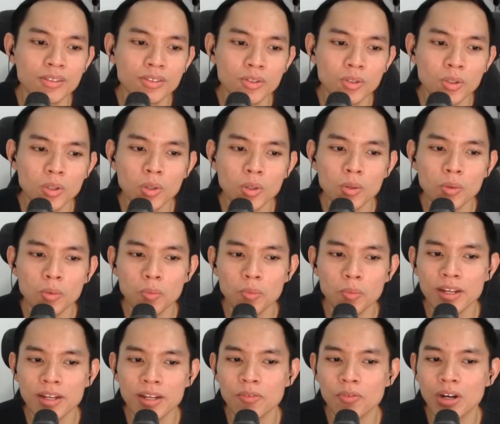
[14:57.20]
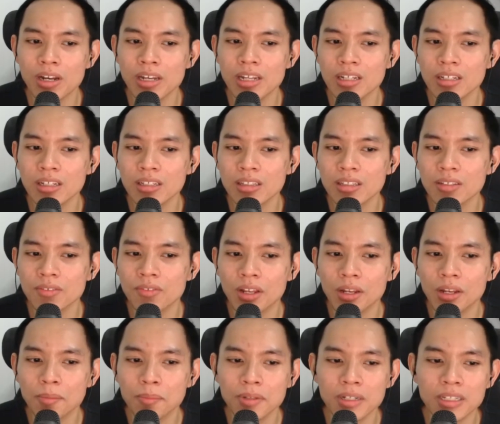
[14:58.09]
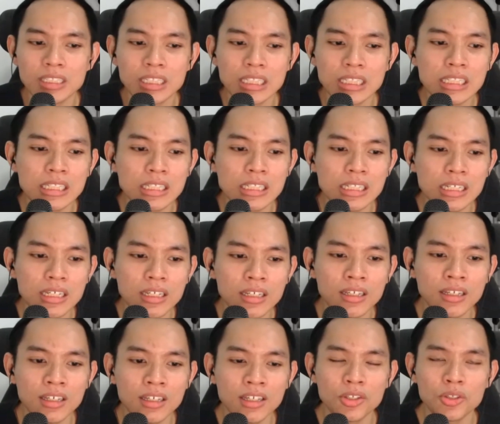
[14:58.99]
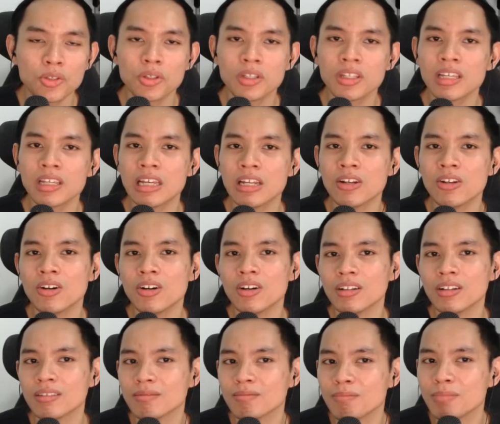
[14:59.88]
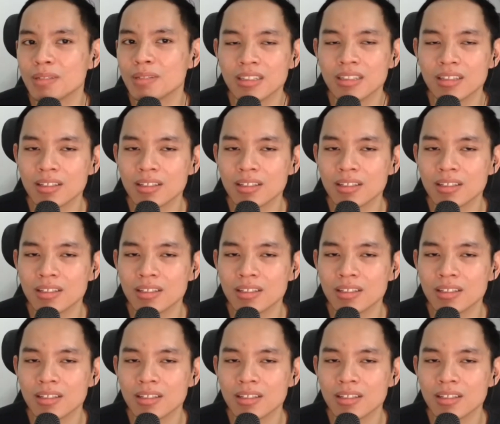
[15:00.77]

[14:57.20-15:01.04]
So when running a developer agency, you cannot be a